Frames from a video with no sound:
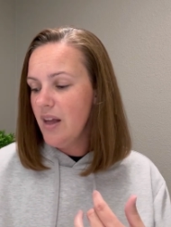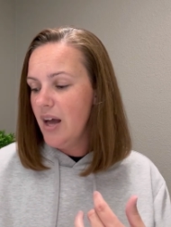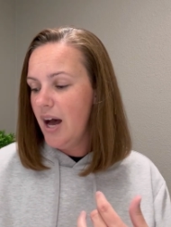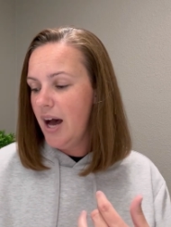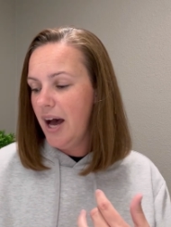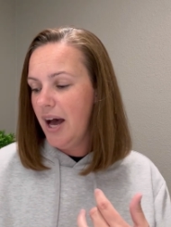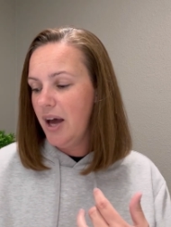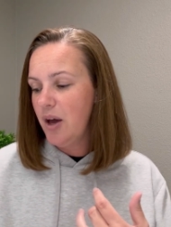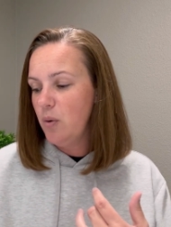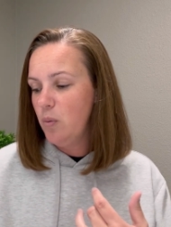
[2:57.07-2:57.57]

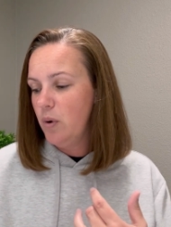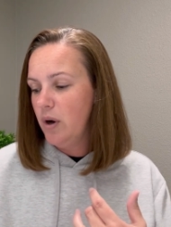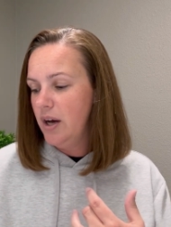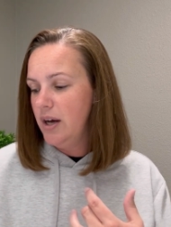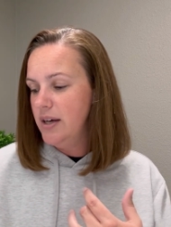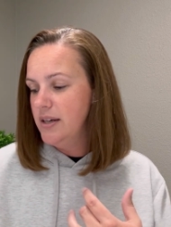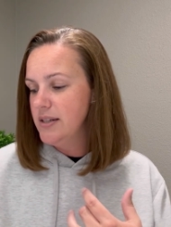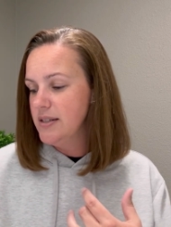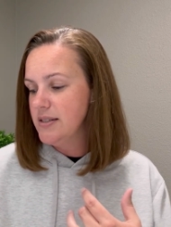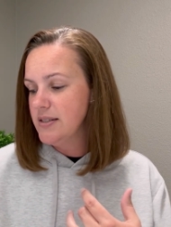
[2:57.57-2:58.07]
I
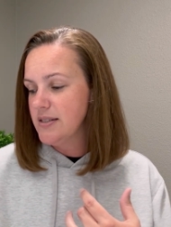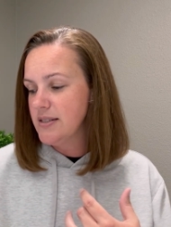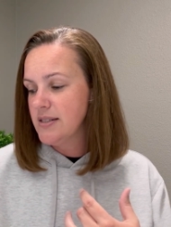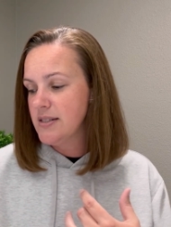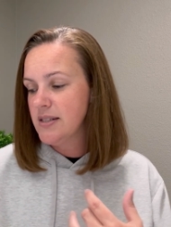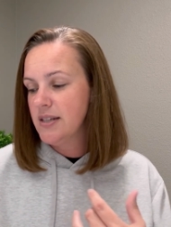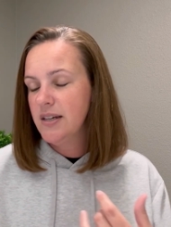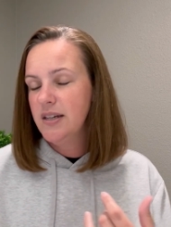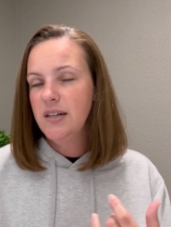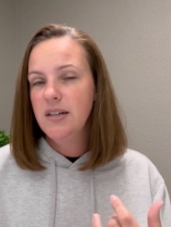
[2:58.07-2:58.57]

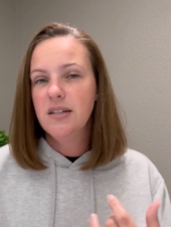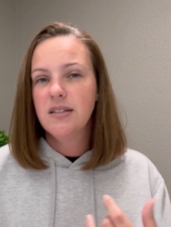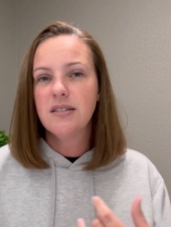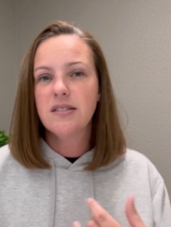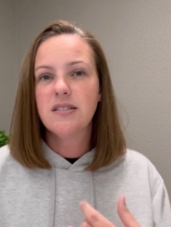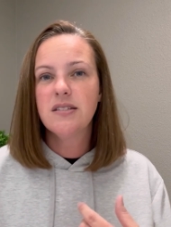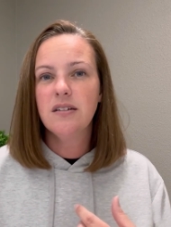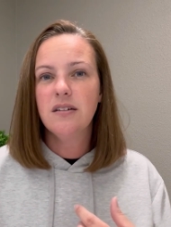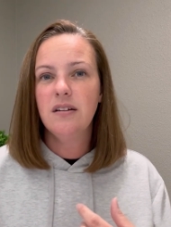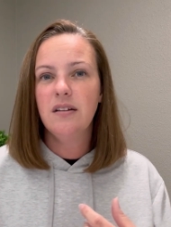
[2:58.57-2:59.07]
was
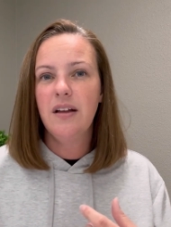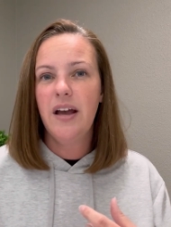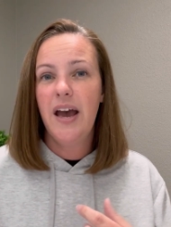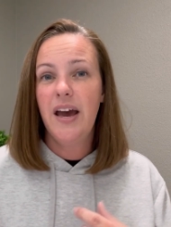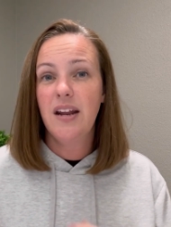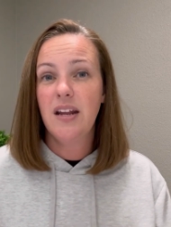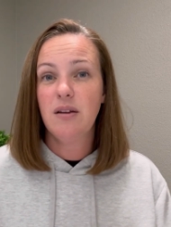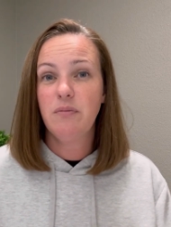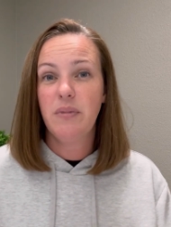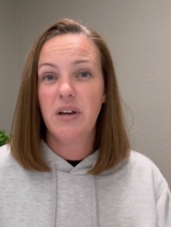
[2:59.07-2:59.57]
still
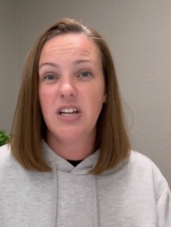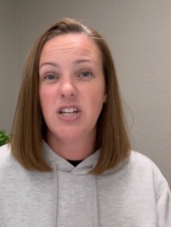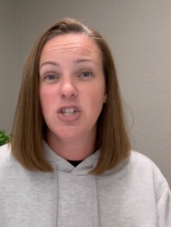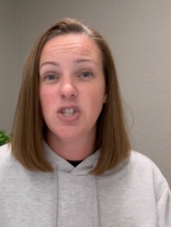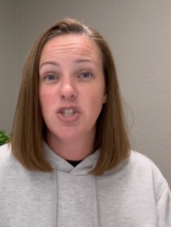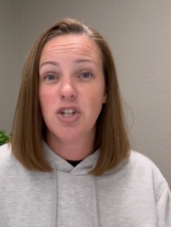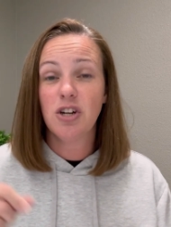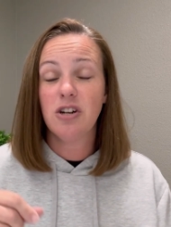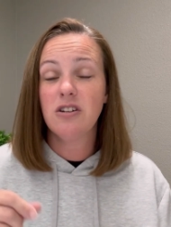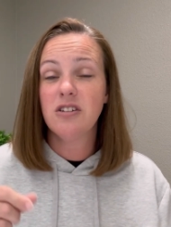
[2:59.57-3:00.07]
adding my
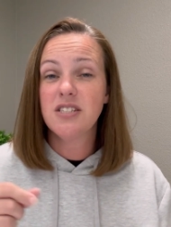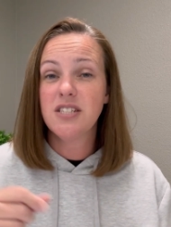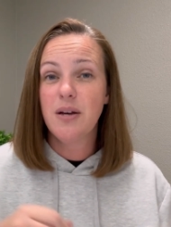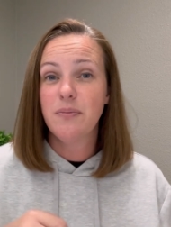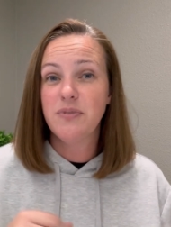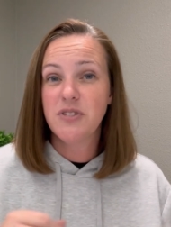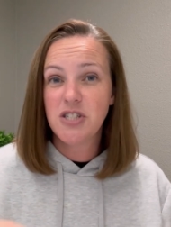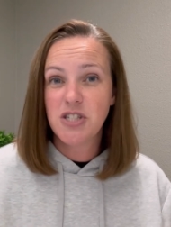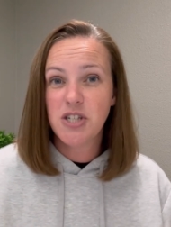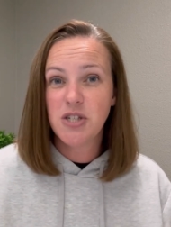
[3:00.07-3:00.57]
sugar
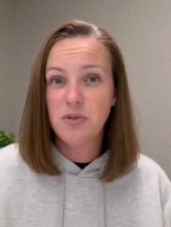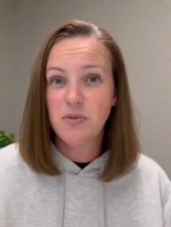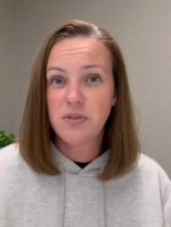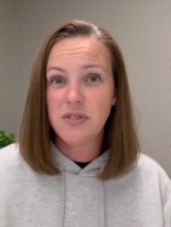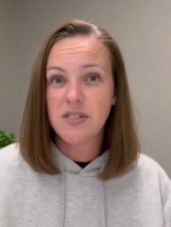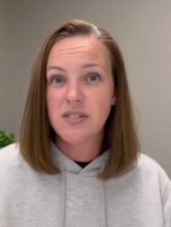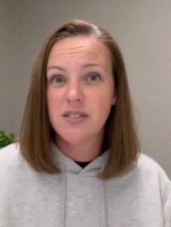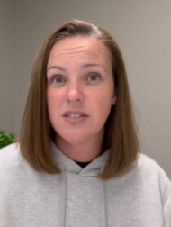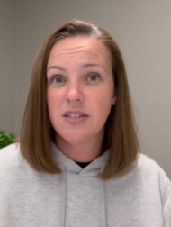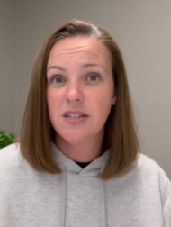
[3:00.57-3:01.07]

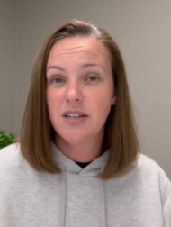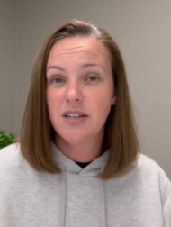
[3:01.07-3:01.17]
substitutes,